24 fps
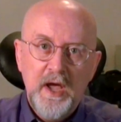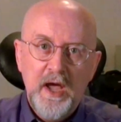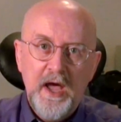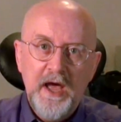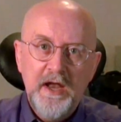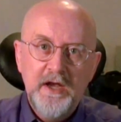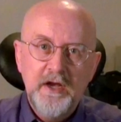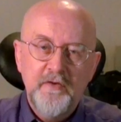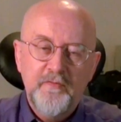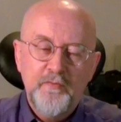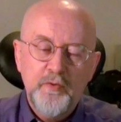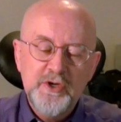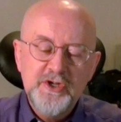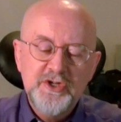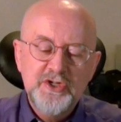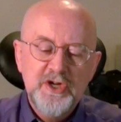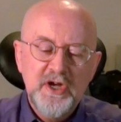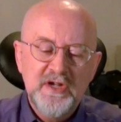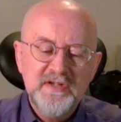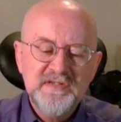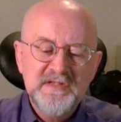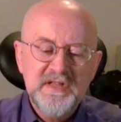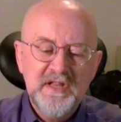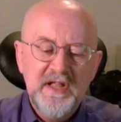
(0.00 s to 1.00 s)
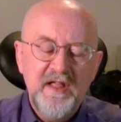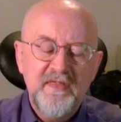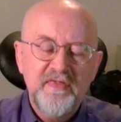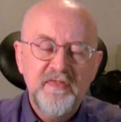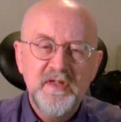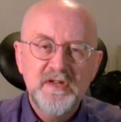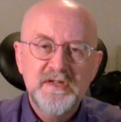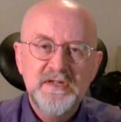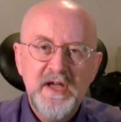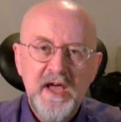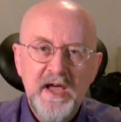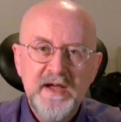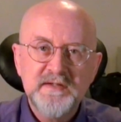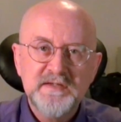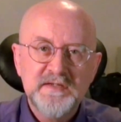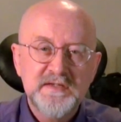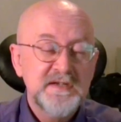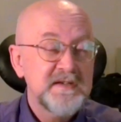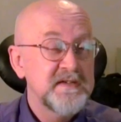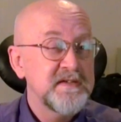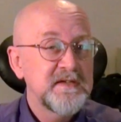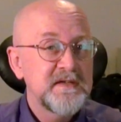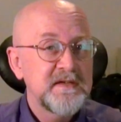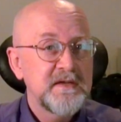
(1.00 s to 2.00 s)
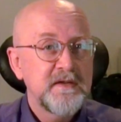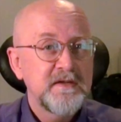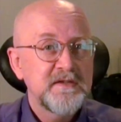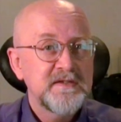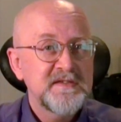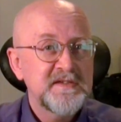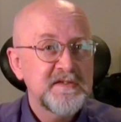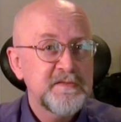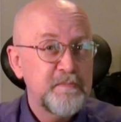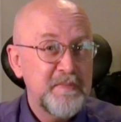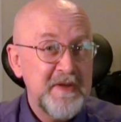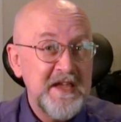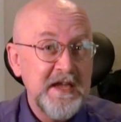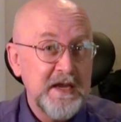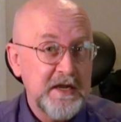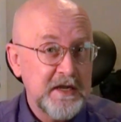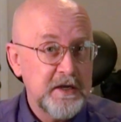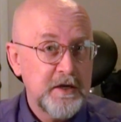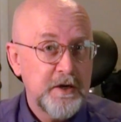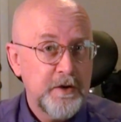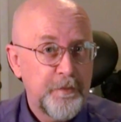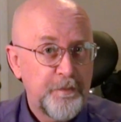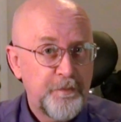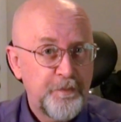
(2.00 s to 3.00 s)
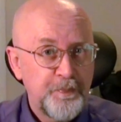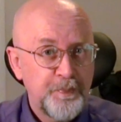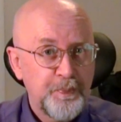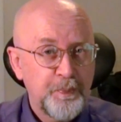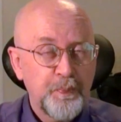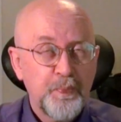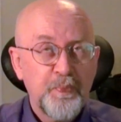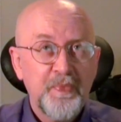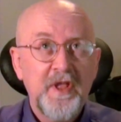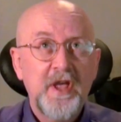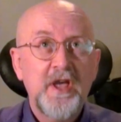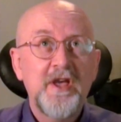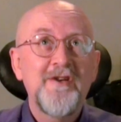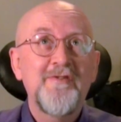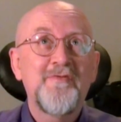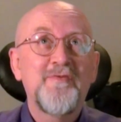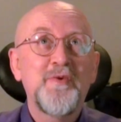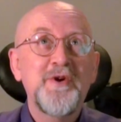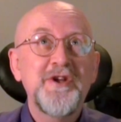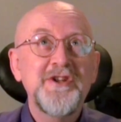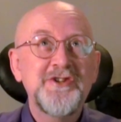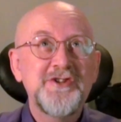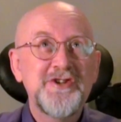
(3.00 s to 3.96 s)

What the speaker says: And if we just let the text speak, it